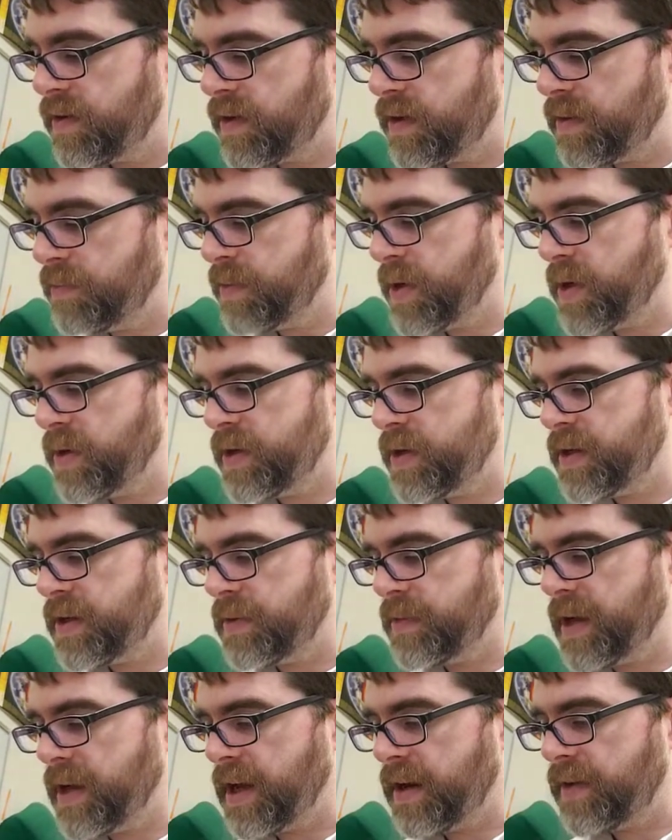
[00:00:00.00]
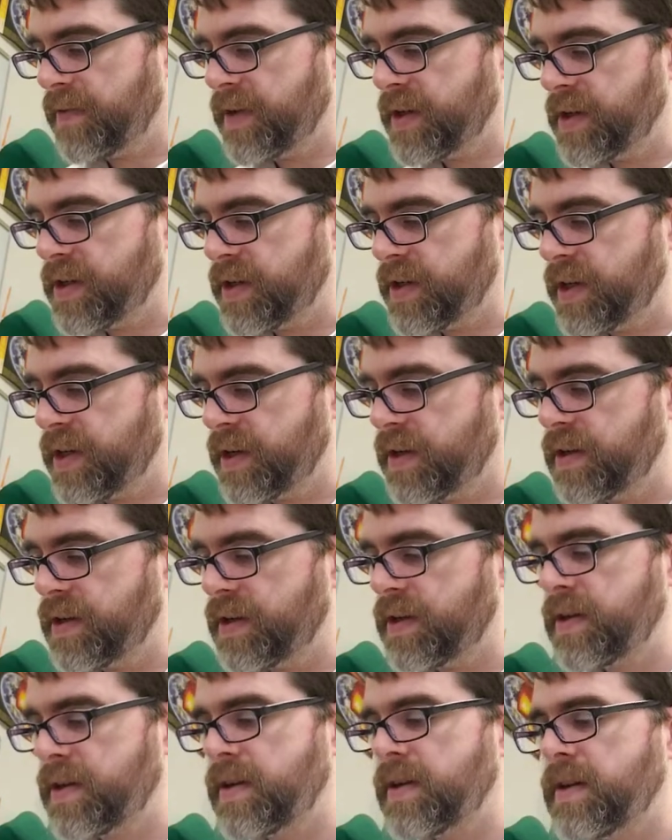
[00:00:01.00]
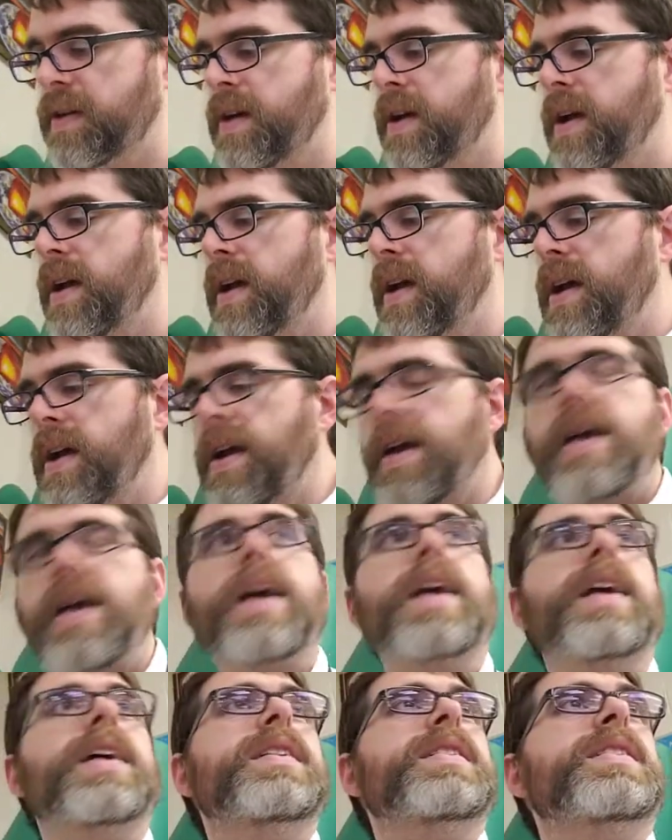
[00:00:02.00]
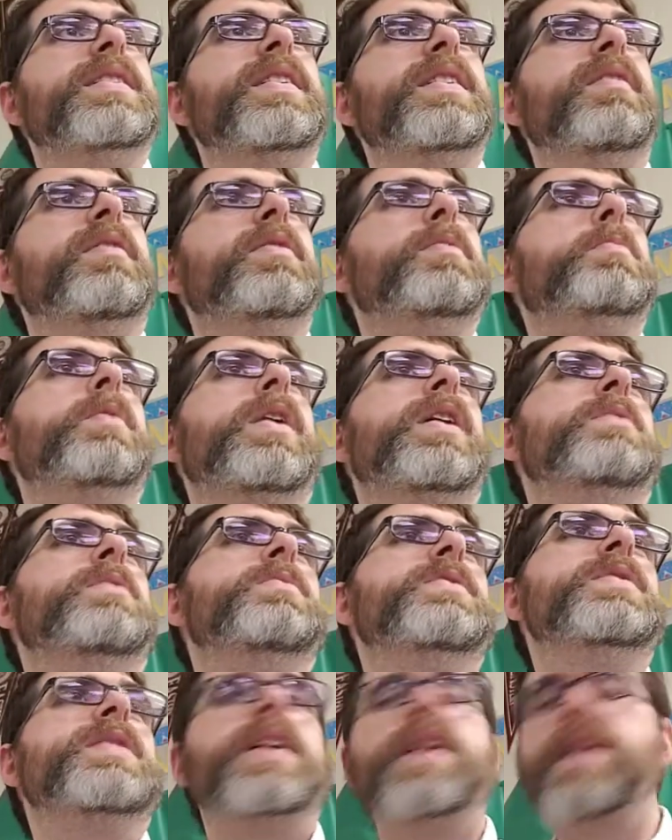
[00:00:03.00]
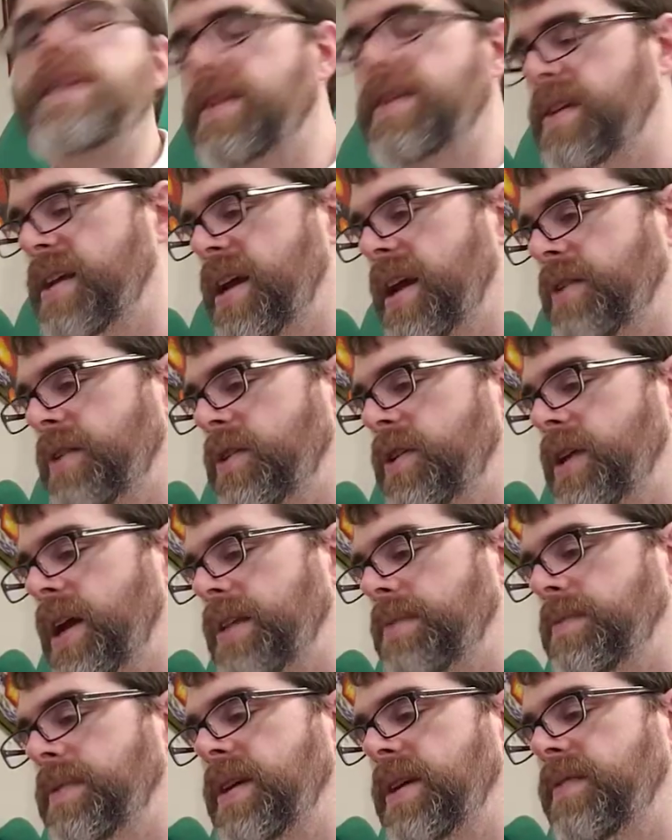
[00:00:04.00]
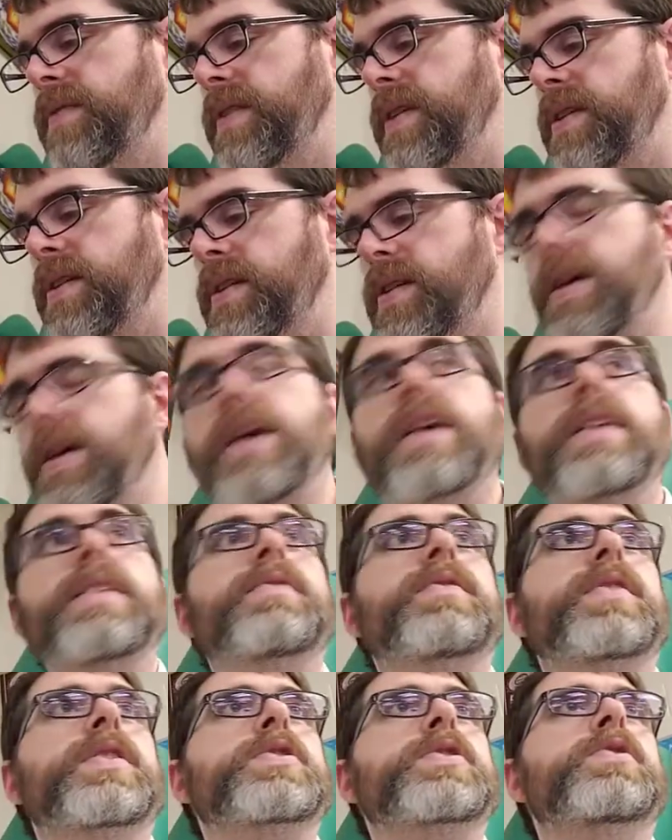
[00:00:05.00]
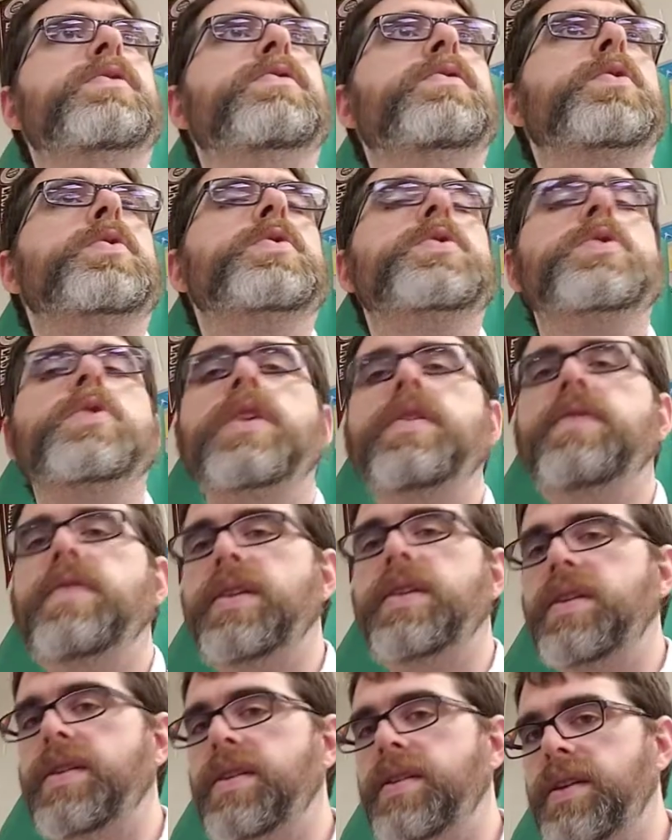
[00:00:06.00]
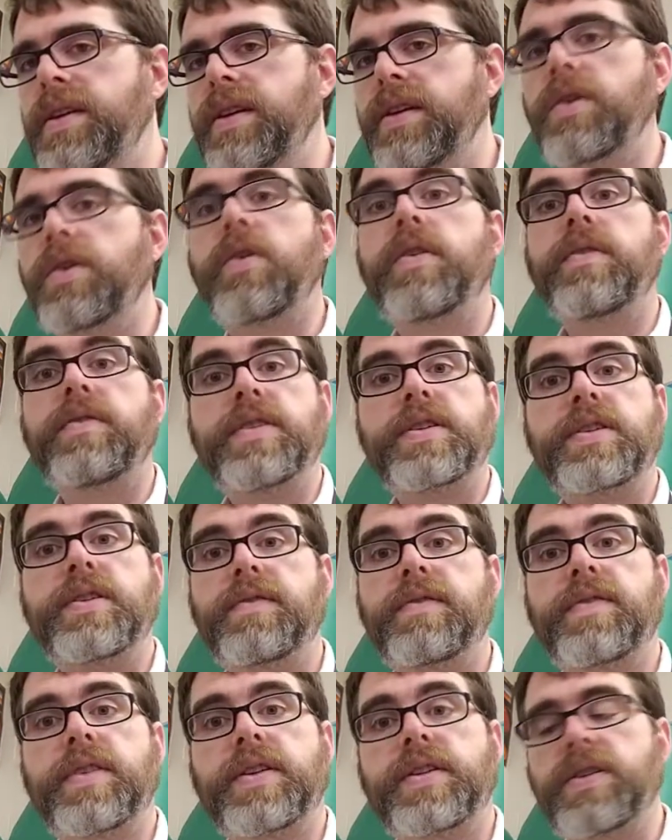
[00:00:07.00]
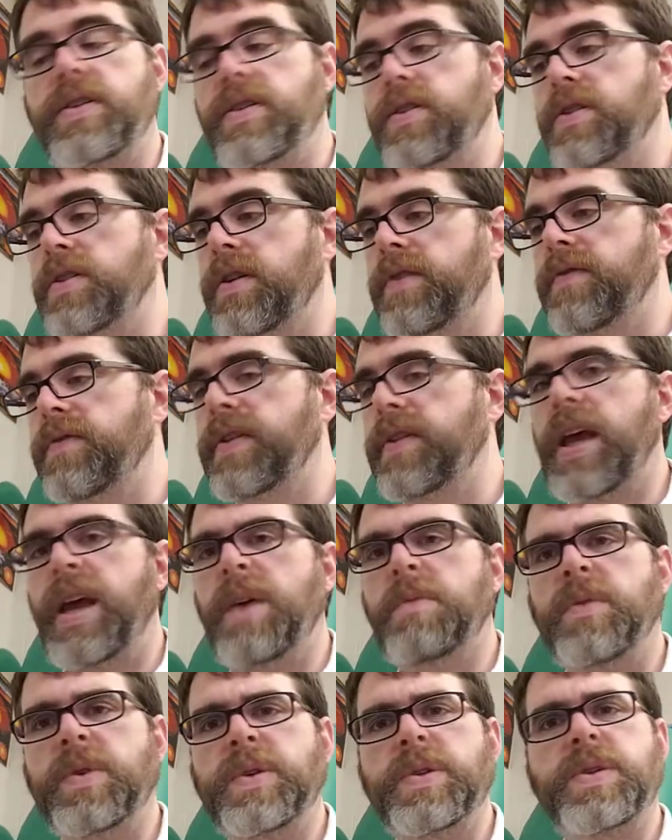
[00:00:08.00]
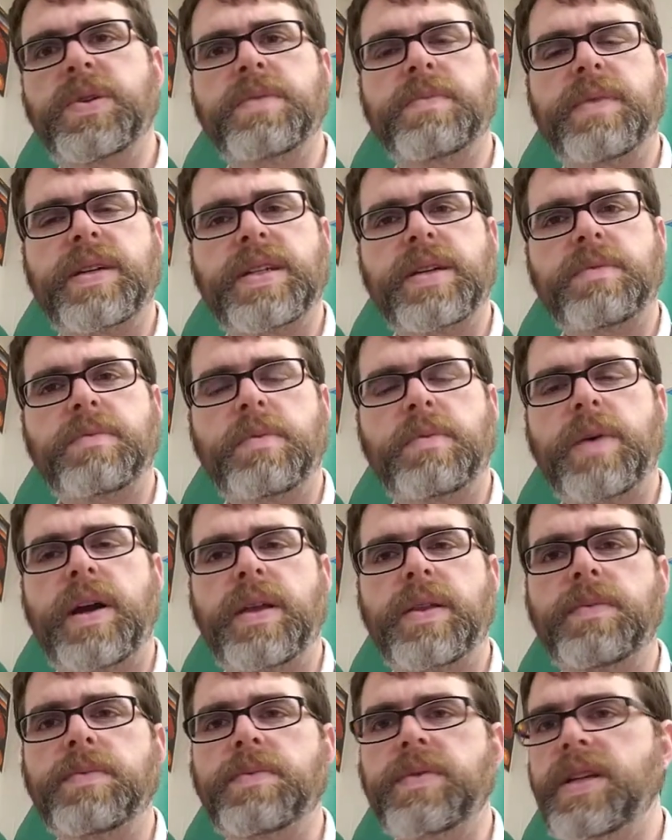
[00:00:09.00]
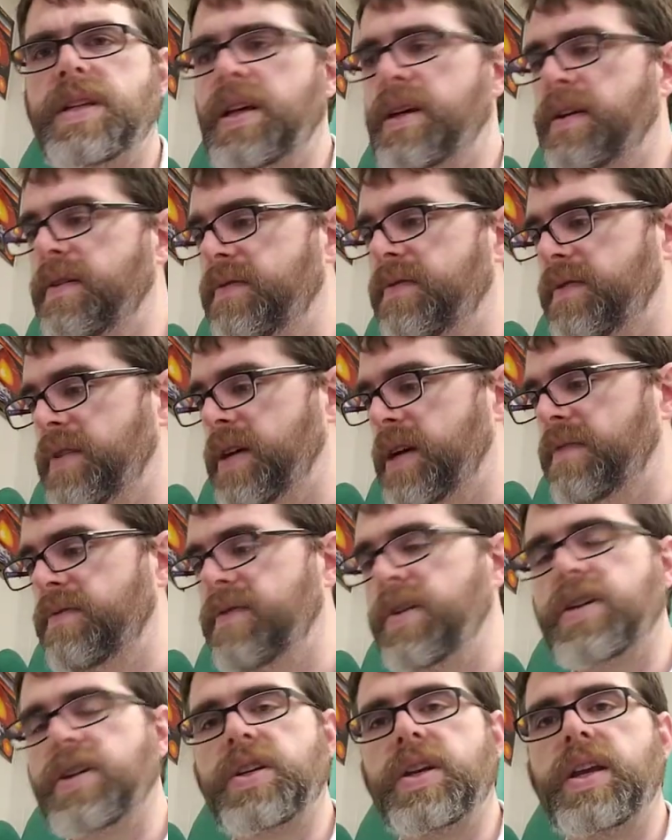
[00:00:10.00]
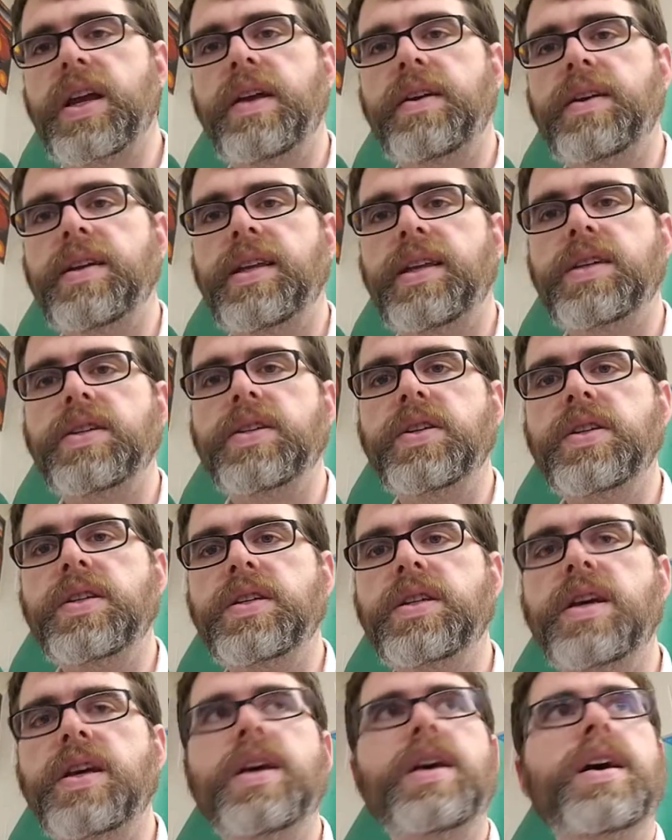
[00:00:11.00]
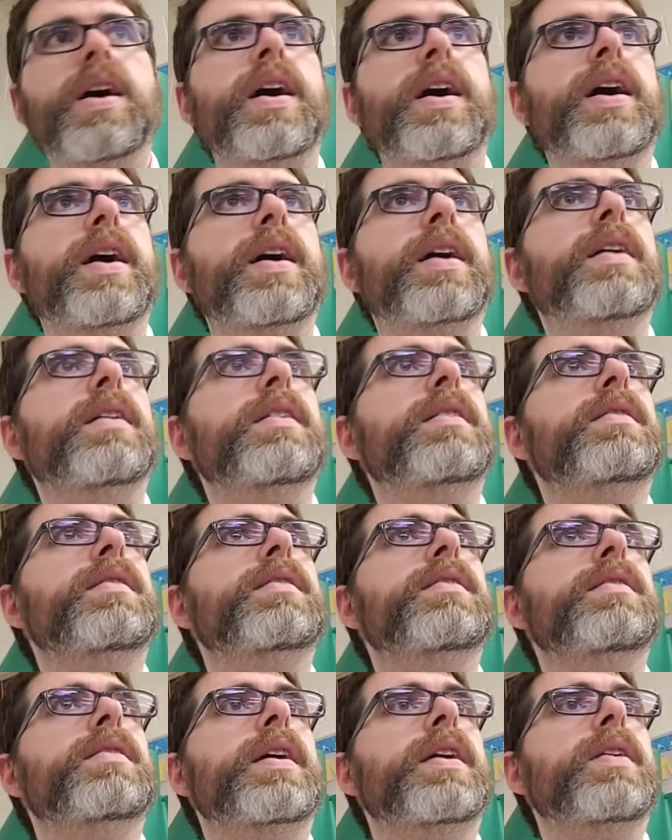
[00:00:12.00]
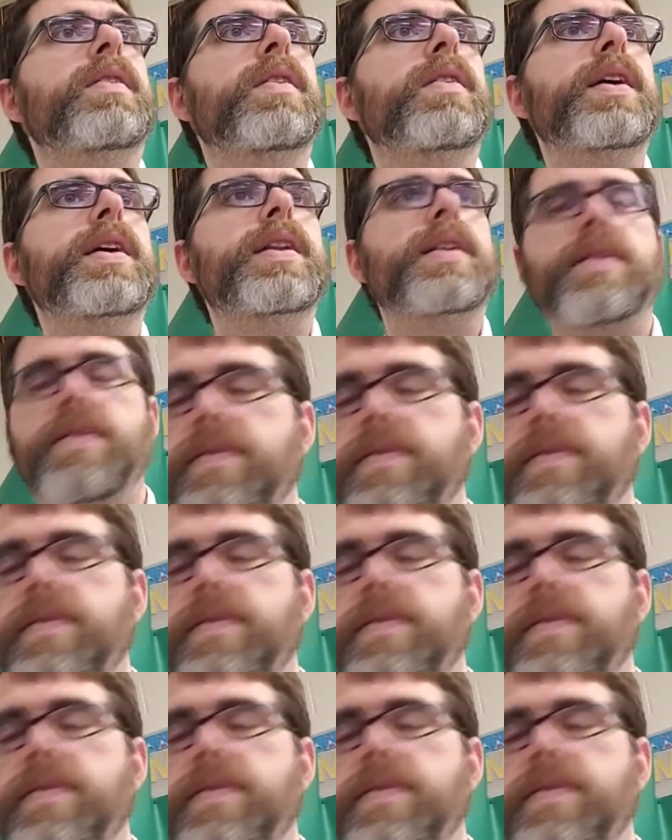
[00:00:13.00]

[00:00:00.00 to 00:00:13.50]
components that we had originally. And if the rock was sliding down, you'd have to be given the frictional force or given the coefficient of friction to solve for that. And we'll do some example problems of friction calculations later on.